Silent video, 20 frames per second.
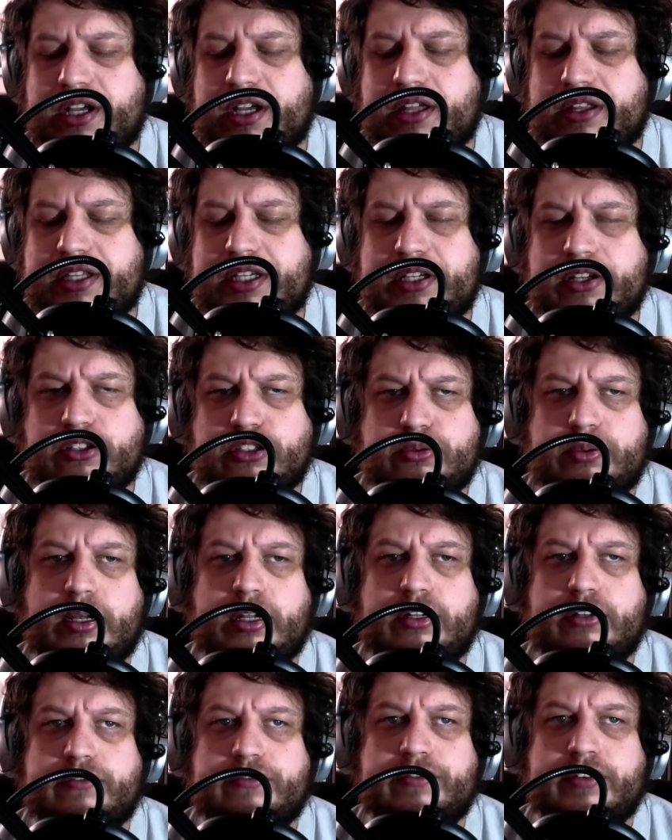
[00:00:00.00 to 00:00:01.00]
I think he got
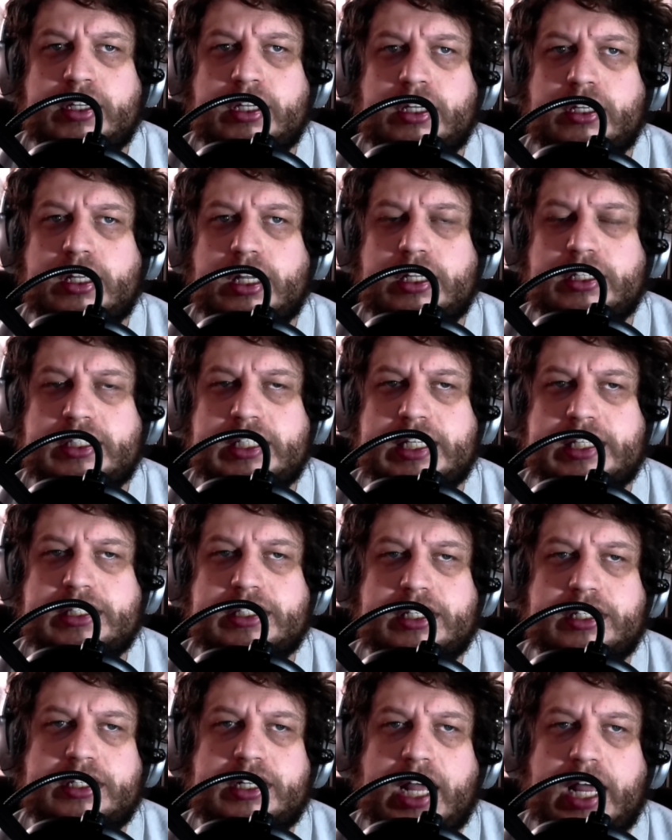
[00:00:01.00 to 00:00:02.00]
12
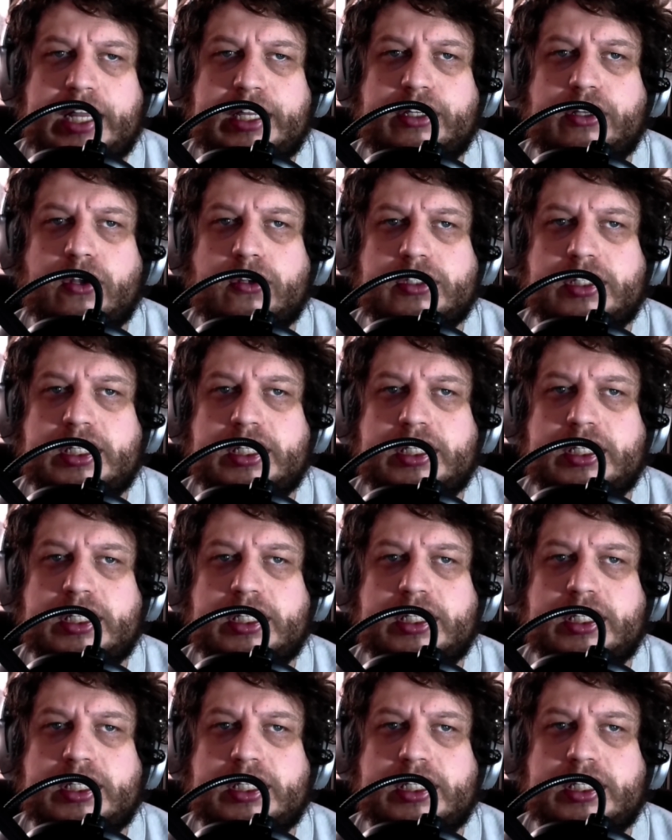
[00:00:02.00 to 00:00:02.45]
assists and 9 goals.